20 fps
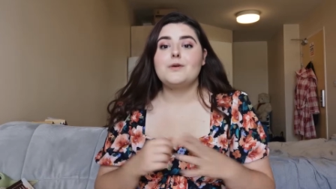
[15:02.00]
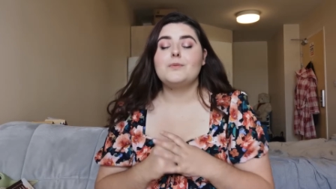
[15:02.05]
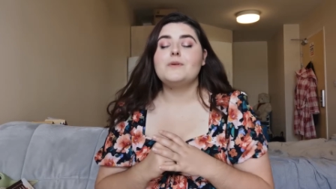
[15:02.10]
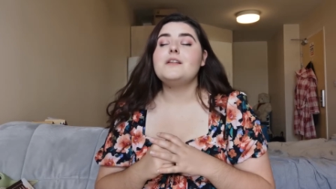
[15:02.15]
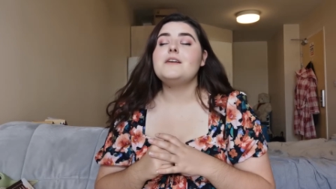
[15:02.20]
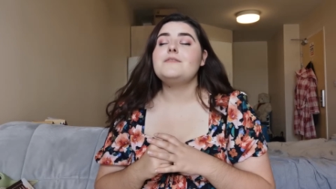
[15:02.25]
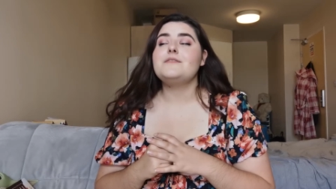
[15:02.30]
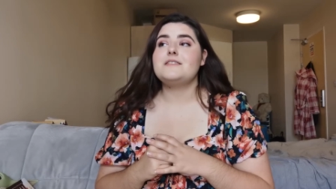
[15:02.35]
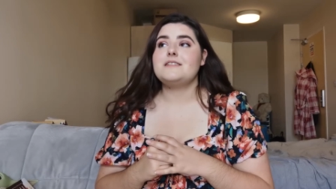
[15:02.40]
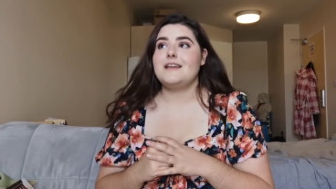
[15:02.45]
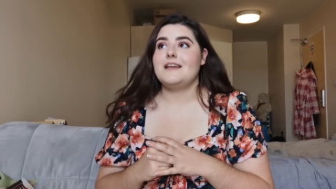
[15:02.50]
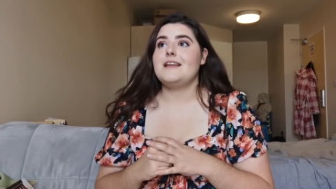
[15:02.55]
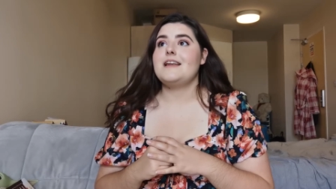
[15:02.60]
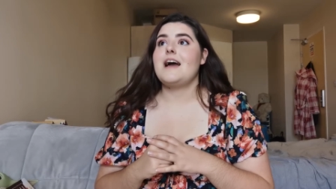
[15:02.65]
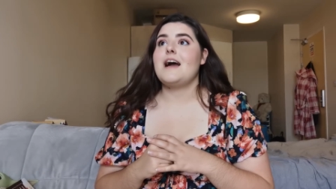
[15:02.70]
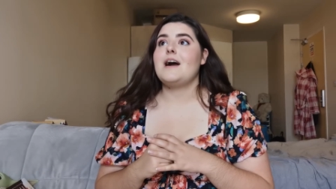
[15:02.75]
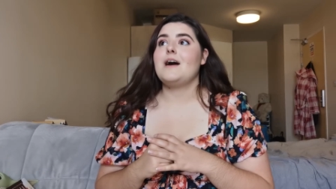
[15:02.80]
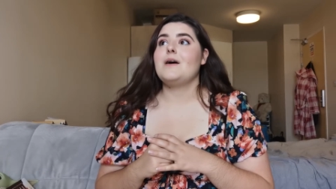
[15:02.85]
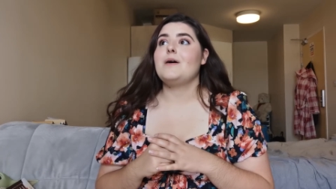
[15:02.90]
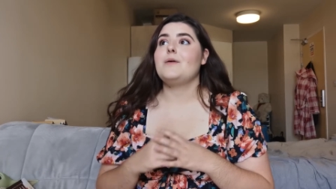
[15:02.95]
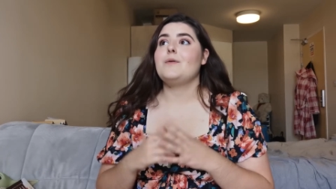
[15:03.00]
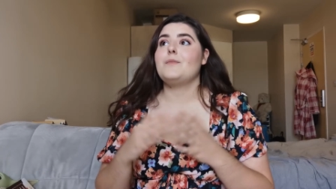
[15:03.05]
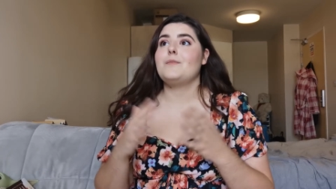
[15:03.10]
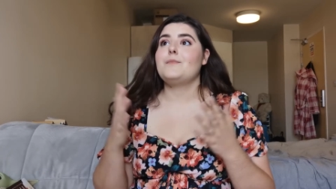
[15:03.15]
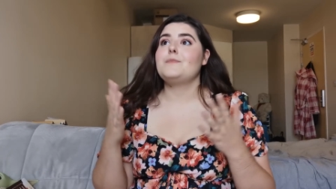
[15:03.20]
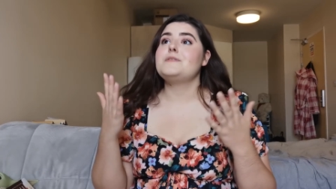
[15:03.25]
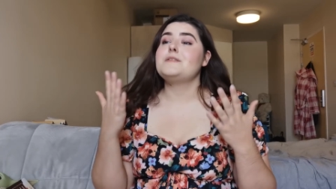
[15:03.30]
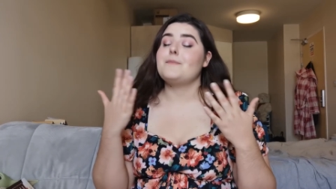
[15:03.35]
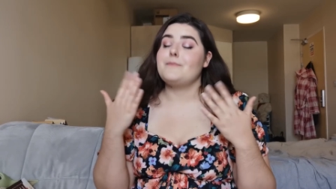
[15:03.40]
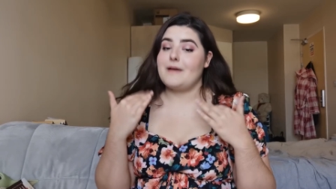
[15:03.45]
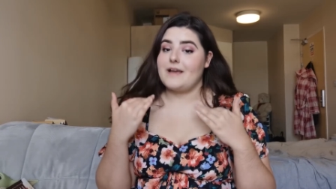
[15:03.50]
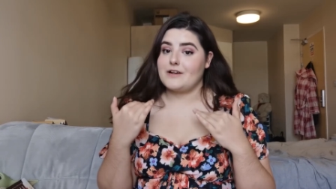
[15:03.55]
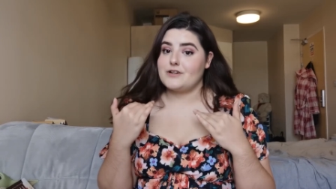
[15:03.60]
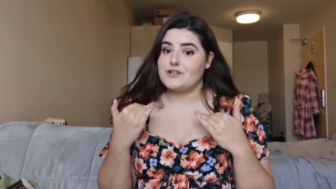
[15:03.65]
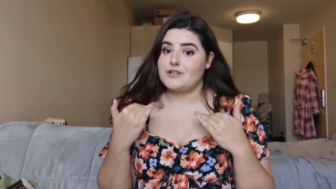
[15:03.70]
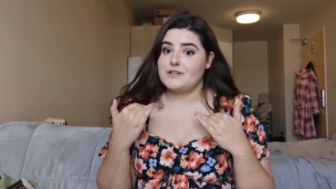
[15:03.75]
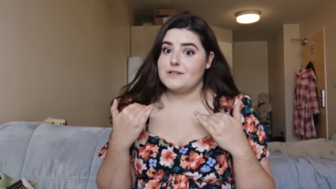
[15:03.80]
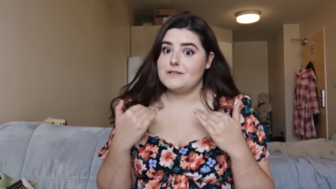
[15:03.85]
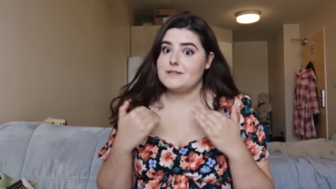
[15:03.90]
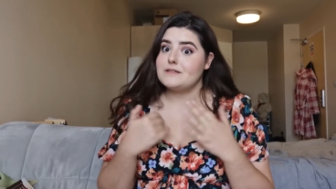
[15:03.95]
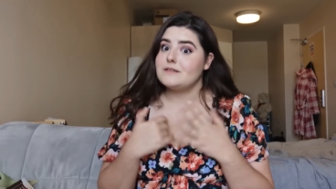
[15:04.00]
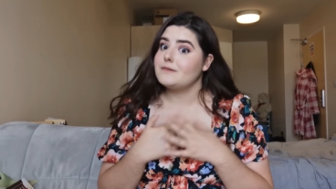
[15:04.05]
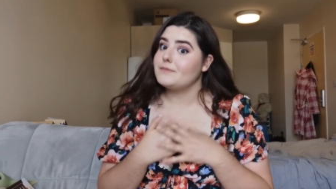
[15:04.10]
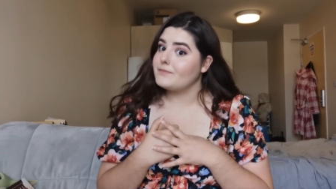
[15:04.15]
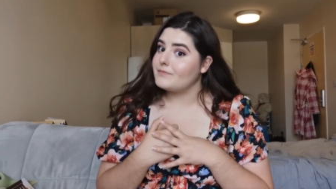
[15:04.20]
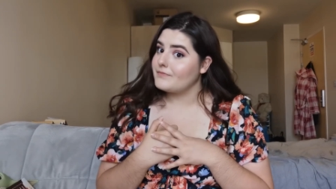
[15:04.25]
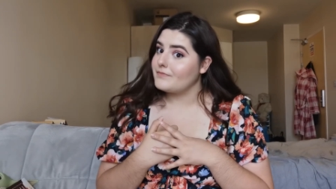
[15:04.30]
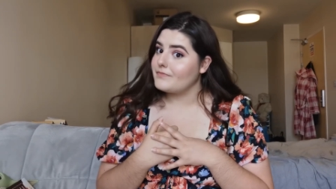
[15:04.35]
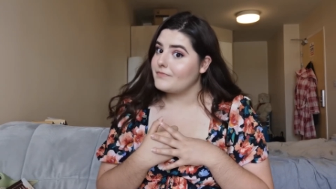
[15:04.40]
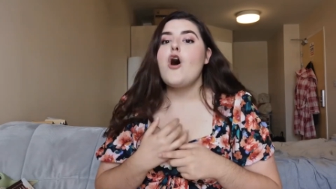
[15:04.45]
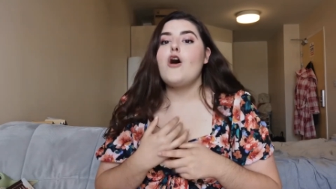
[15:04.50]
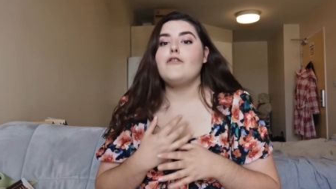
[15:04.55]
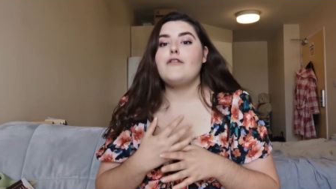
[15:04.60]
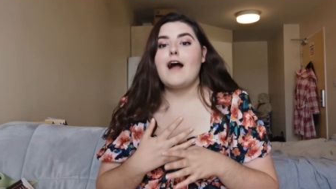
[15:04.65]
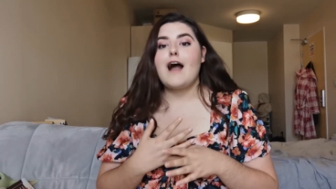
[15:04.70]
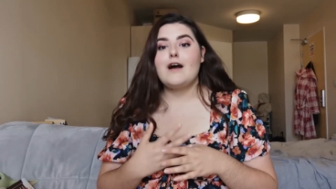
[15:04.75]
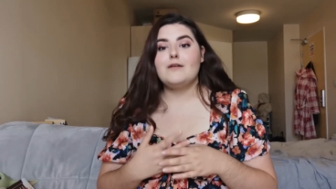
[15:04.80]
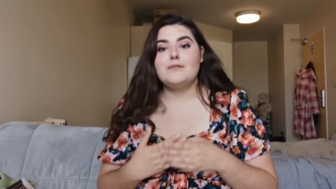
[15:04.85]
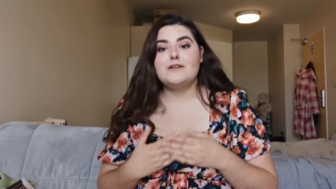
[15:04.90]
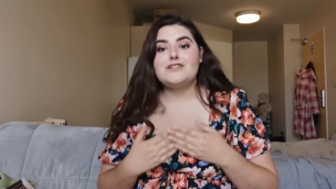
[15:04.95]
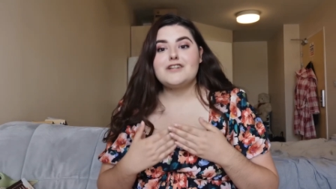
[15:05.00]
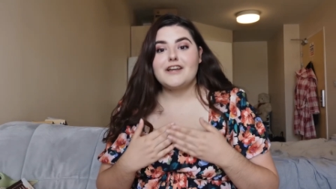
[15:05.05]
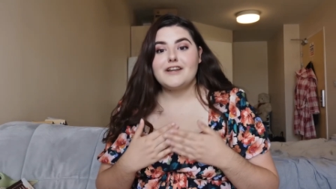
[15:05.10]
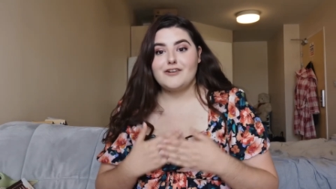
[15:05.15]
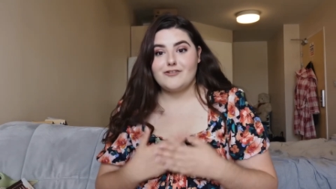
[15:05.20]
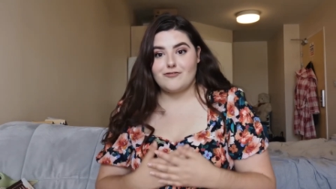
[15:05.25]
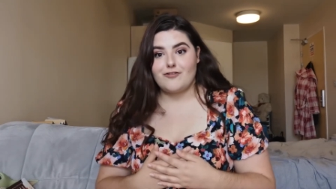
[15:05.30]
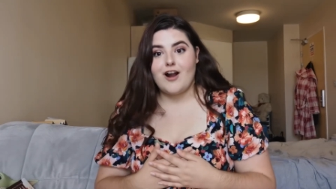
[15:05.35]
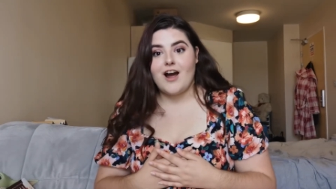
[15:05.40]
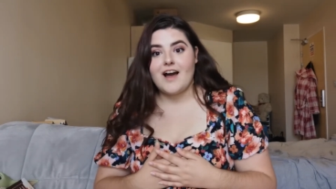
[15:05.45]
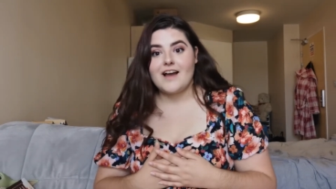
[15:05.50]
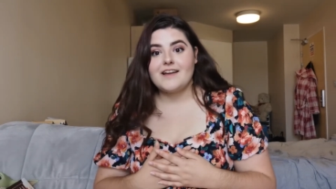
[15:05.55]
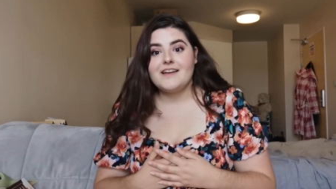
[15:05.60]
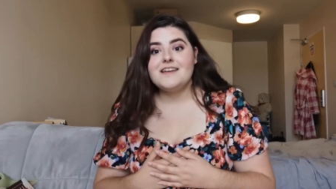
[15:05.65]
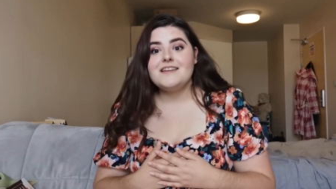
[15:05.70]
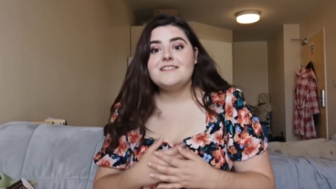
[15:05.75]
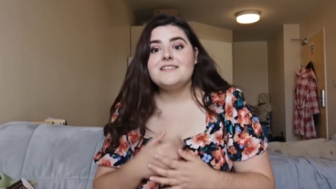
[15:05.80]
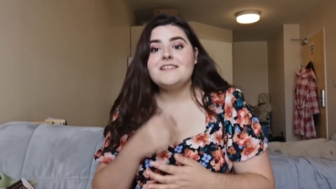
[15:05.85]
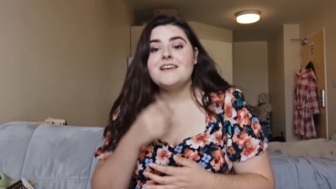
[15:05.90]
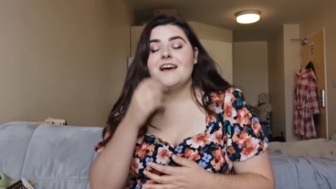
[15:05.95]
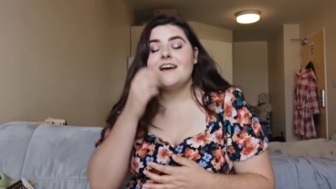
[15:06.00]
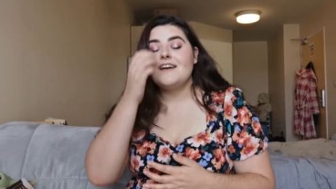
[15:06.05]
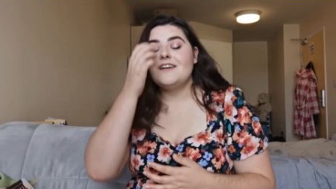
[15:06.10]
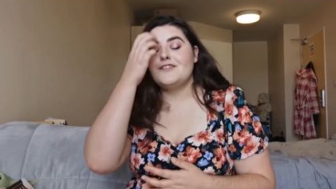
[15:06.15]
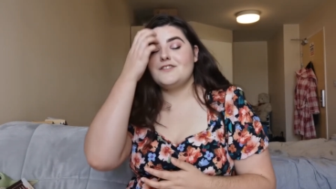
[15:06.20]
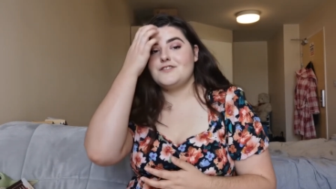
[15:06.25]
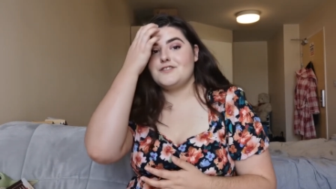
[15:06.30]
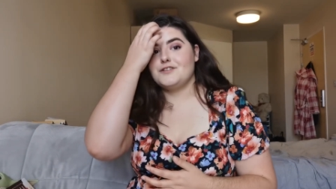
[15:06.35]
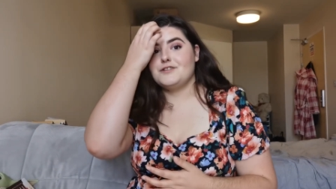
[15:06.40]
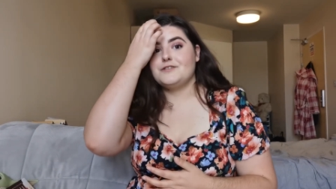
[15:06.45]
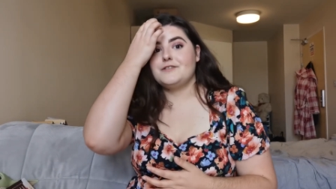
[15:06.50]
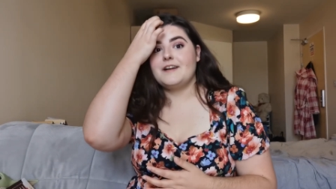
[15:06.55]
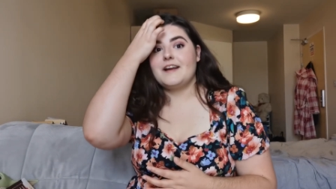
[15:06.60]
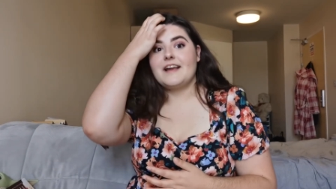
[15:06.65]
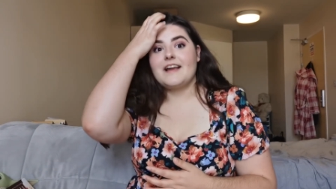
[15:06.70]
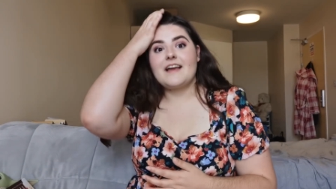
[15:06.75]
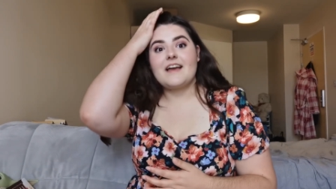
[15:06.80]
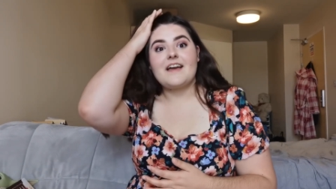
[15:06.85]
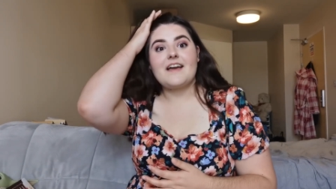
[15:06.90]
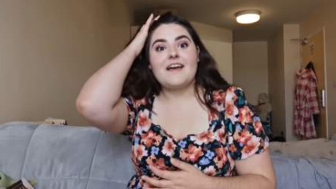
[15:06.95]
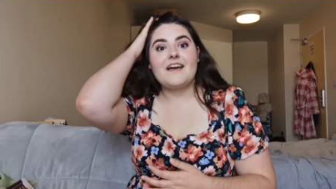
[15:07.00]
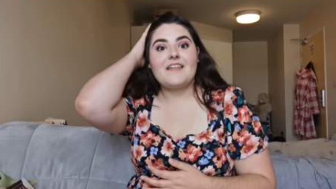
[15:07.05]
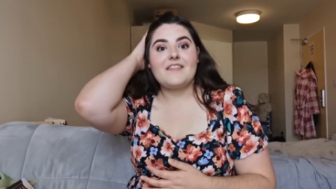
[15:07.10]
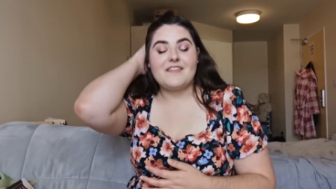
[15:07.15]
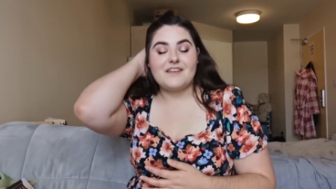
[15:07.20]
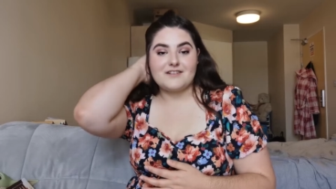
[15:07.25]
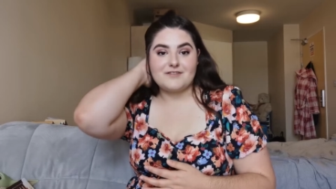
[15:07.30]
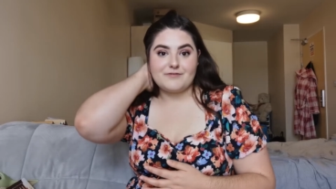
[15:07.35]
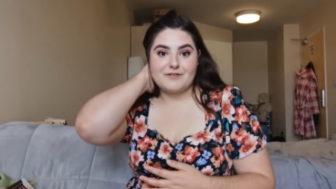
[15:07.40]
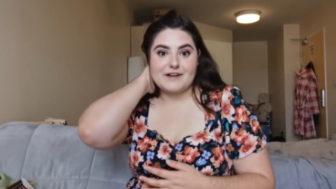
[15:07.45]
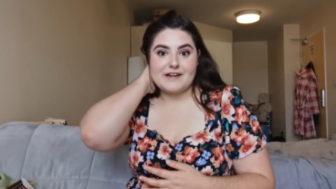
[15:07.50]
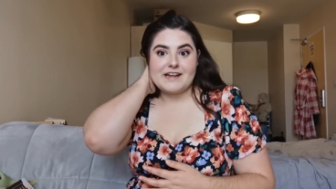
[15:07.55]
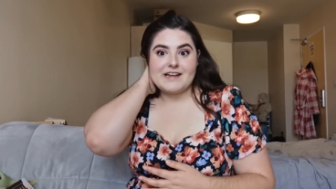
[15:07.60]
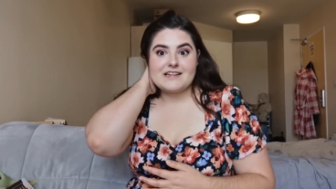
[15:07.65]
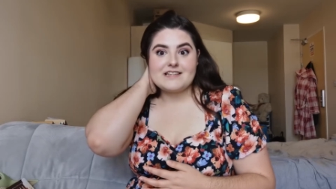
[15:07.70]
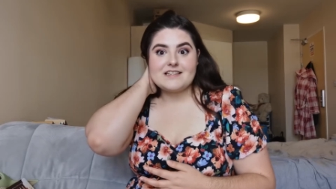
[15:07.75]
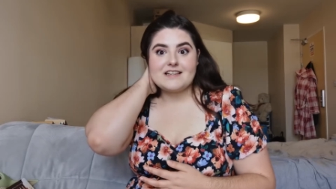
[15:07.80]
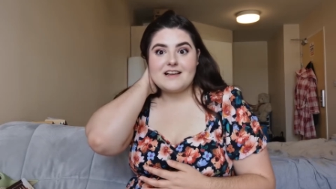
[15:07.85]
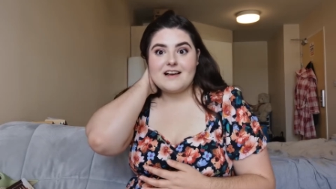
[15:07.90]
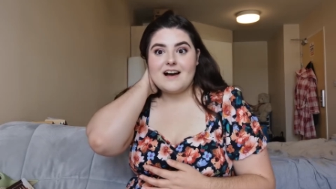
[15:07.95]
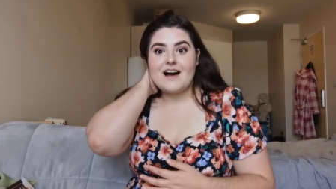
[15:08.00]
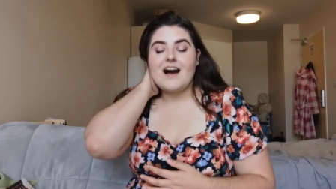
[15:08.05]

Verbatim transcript: you will have seen how some pictures of how much I cried during this read.